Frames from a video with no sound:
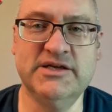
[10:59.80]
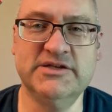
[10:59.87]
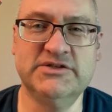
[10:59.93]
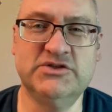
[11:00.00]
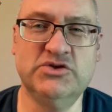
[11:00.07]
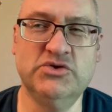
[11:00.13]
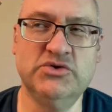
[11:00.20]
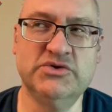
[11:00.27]

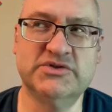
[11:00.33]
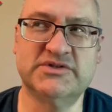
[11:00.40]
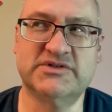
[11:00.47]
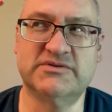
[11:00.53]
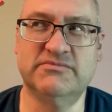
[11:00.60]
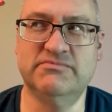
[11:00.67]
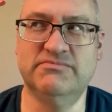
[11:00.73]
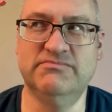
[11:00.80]
is
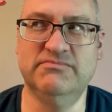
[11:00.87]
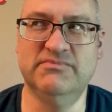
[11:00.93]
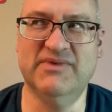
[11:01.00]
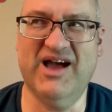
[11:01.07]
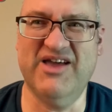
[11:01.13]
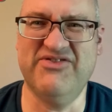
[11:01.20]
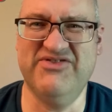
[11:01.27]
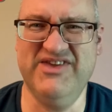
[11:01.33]
used,
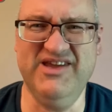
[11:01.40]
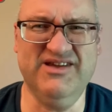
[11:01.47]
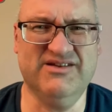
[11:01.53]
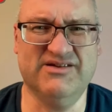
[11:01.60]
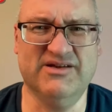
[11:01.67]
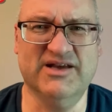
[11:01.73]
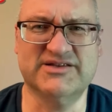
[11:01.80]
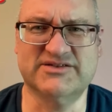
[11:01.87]
I
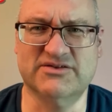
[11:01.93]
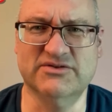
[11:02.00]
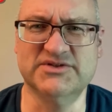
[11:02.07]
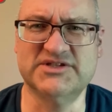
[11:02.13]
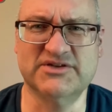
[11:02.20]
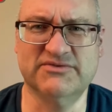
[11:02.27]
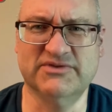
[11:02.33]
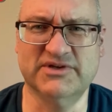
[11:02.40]
think,
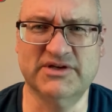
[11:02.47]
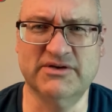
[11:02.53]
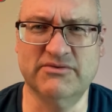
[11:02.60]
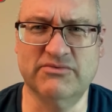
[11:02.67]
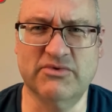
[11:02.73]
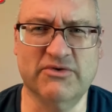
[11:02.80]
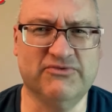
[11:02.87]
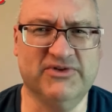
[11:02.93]
exclusively
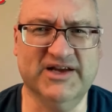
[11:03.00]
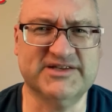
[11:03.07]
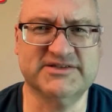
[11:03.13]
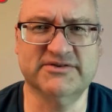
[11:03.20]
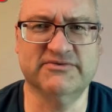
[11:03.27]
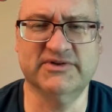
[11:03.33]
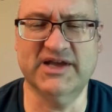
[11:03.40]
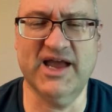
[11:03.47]

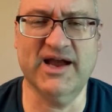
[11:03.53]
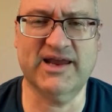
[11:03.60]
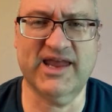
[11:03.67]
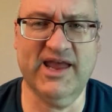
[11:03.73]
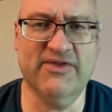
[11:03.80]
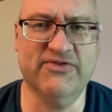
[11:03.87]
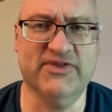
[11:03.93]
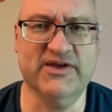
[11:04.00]
reflexively. I can't